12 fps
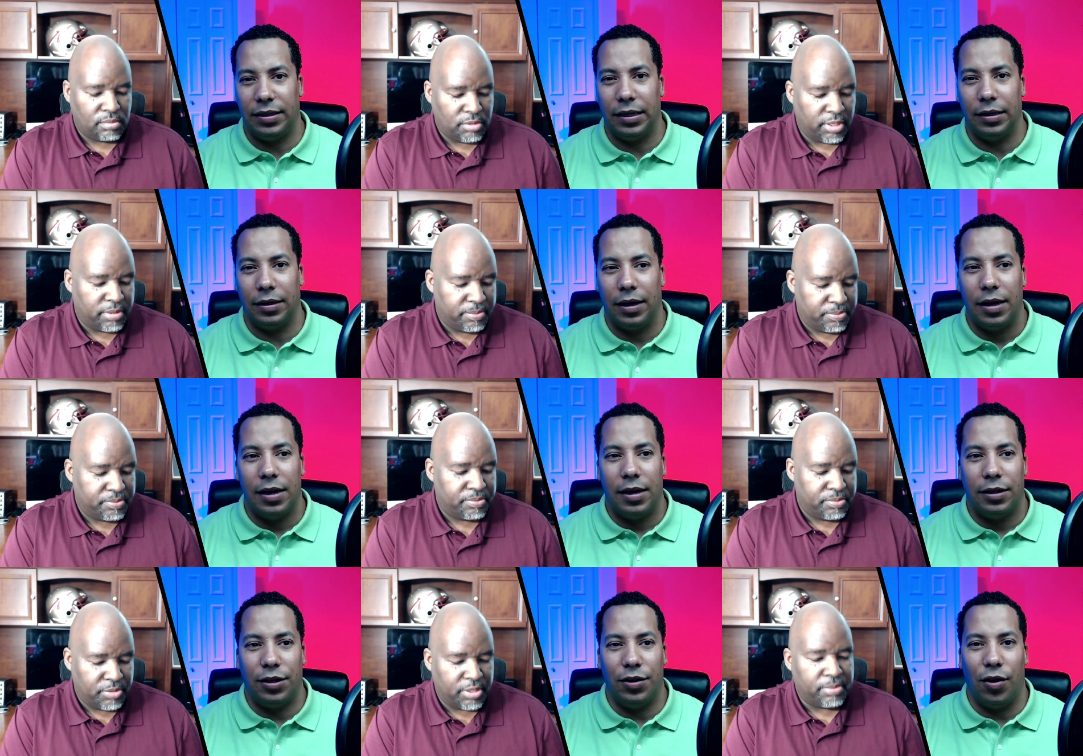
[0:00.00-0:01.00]
Speaker 1: yep. to
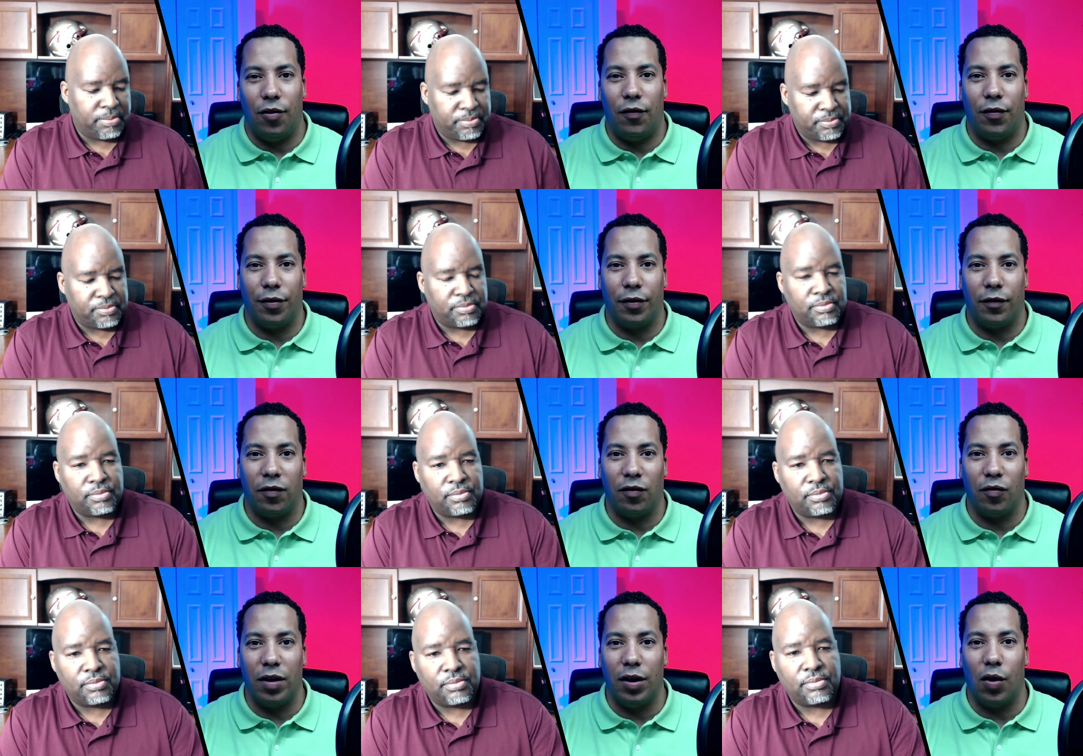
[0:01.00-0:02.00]
yep. to know for
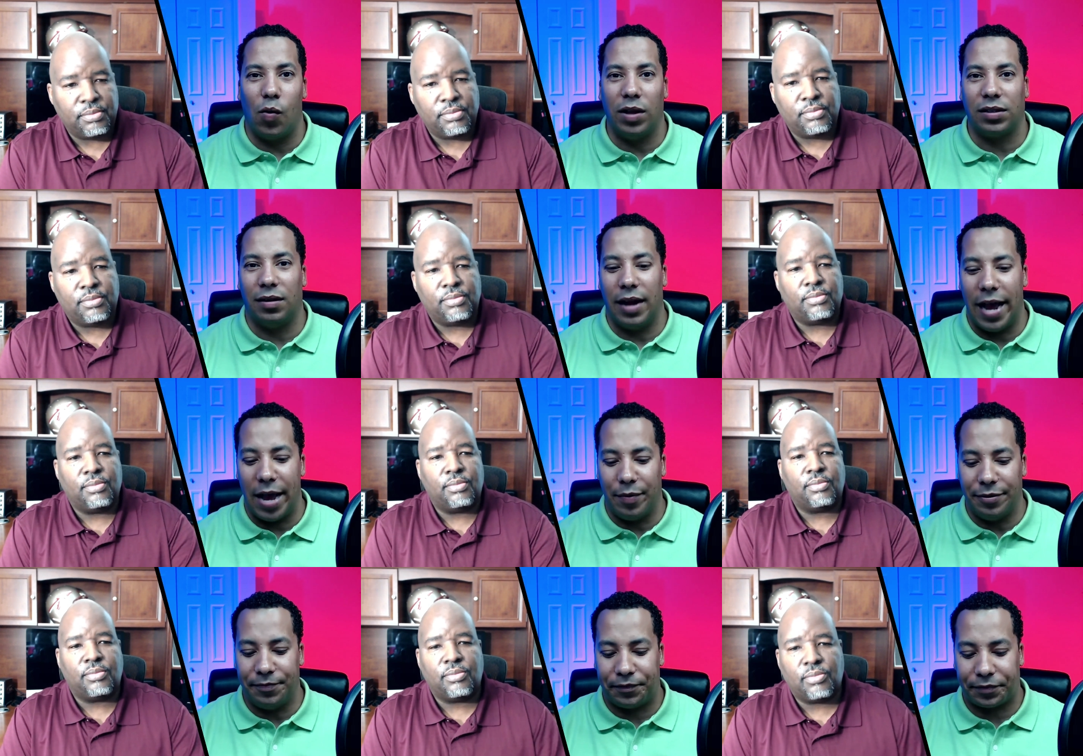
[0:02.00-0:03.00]
for real what's going to
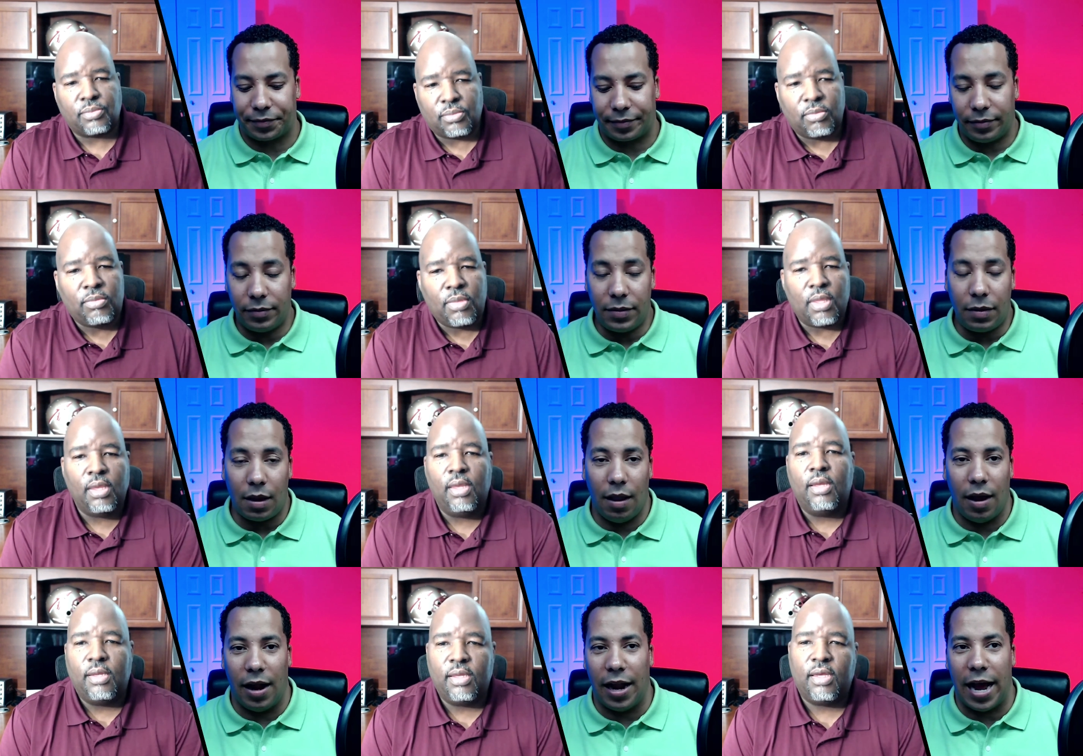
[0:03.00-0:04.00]
happen.
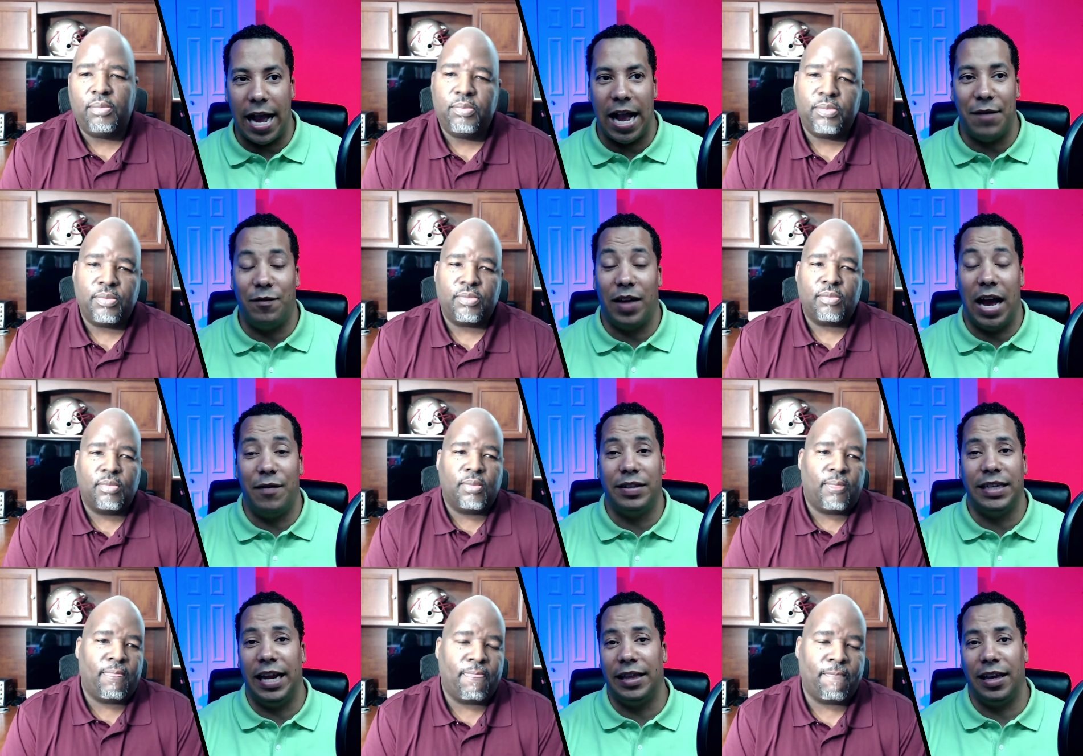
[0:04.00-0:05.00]
Yep. Uh, I I
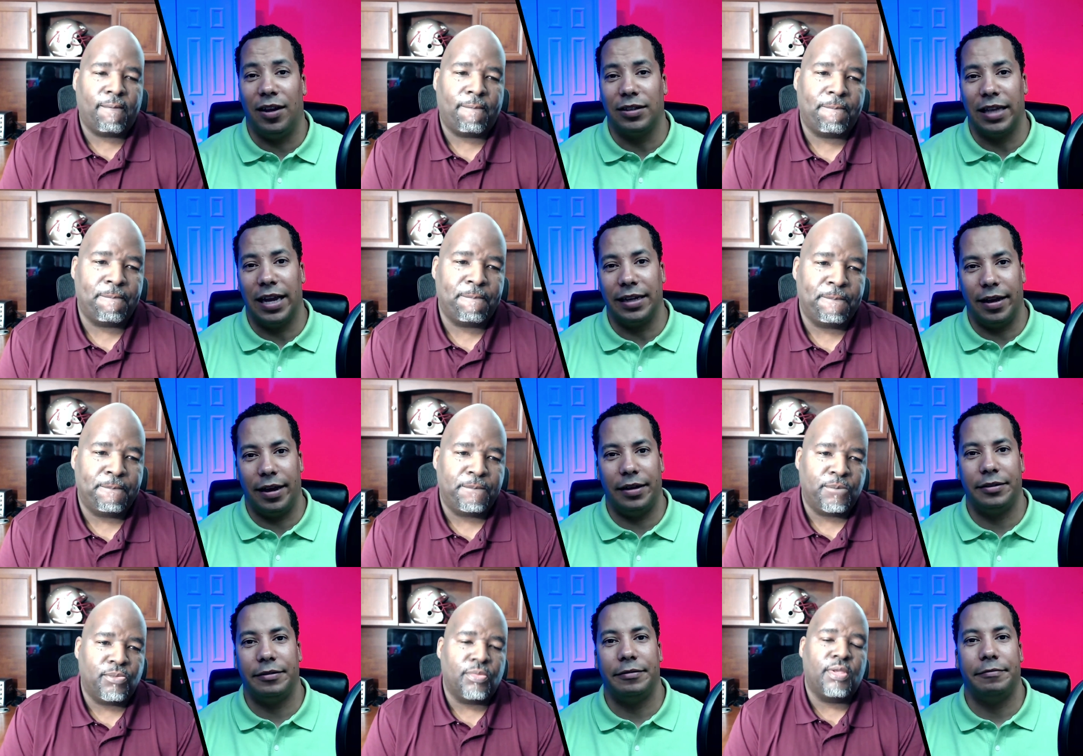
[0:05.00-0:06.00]
haven't seen anything else like
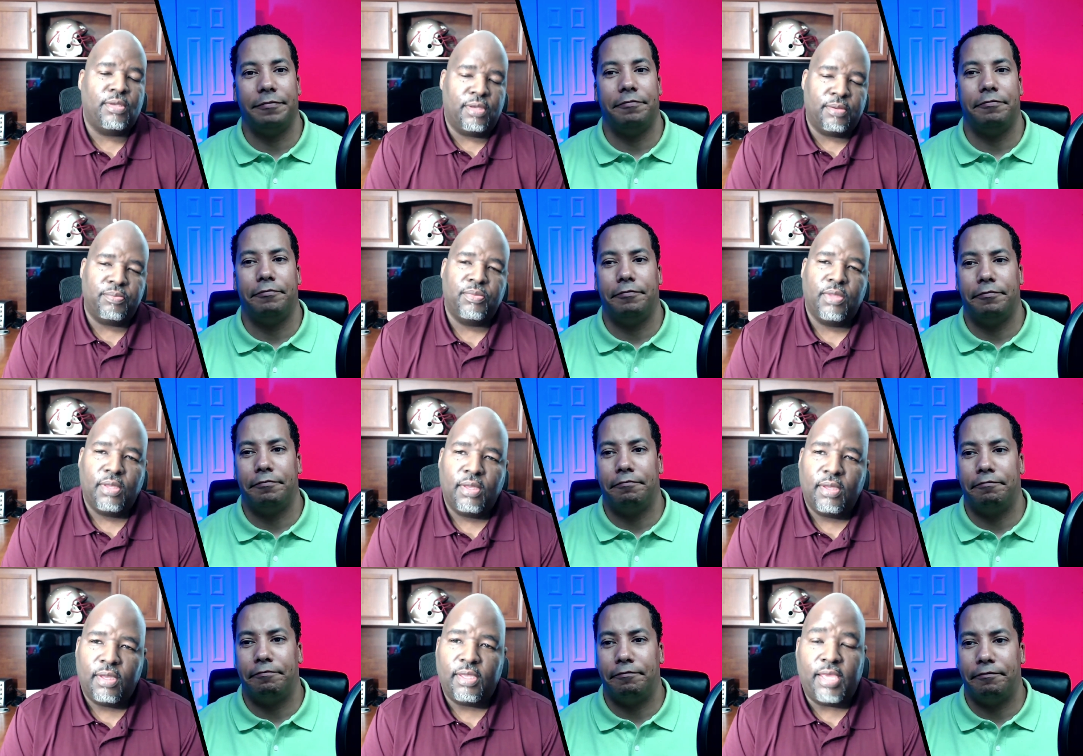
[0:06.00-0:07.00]
that.
Speaker 2: Yep
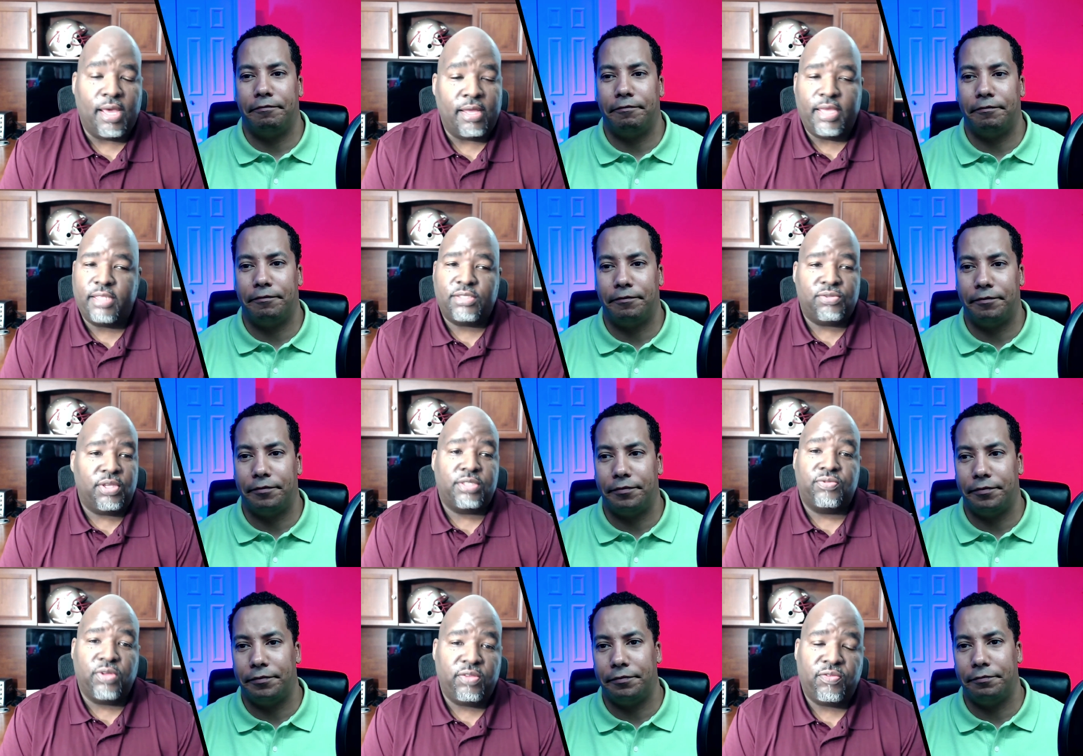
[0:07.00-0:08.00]
yeah, it's it's
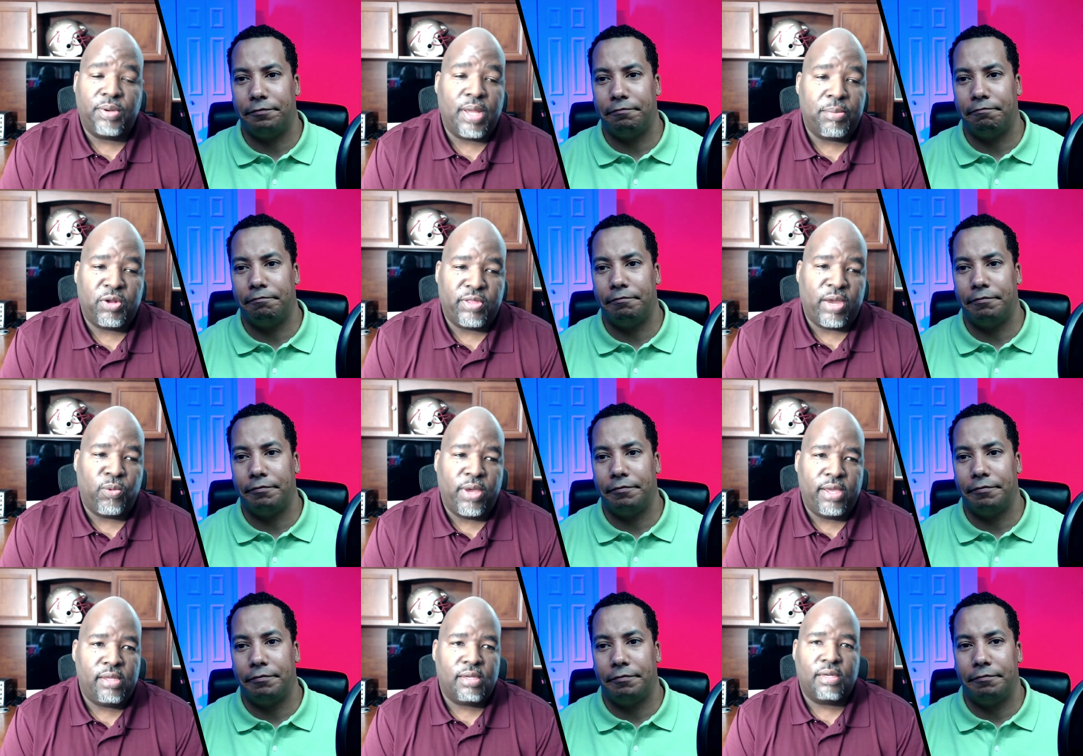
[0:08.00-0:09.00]
really phenomenal that
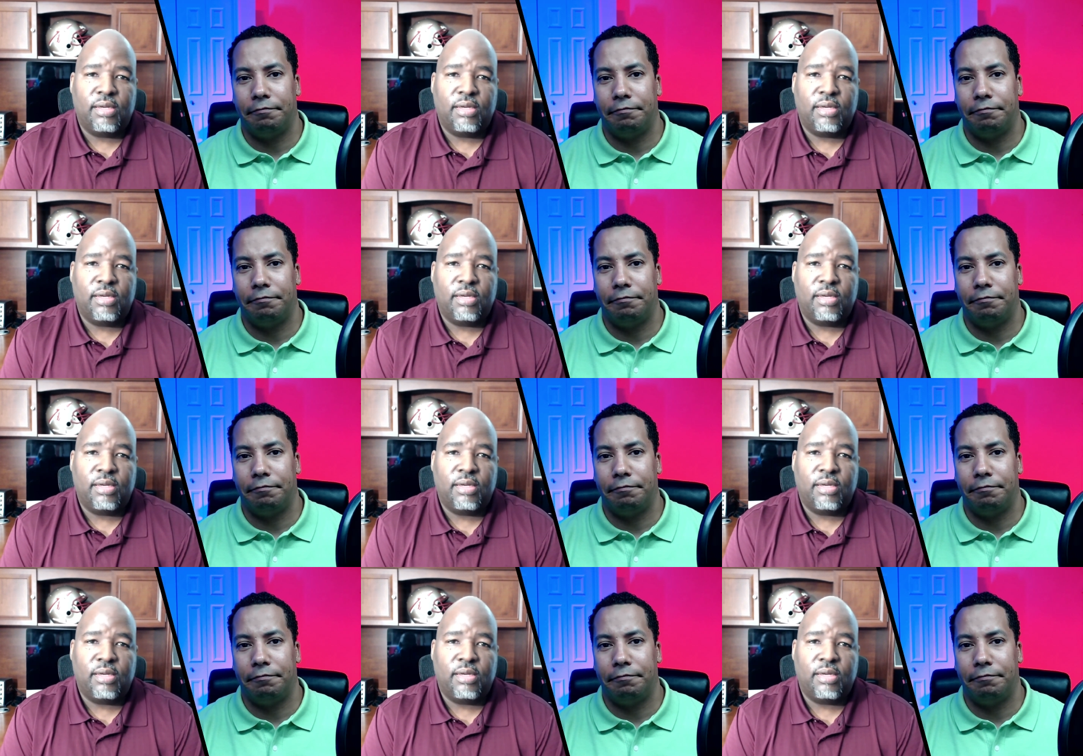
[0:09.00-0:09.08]
way. Um,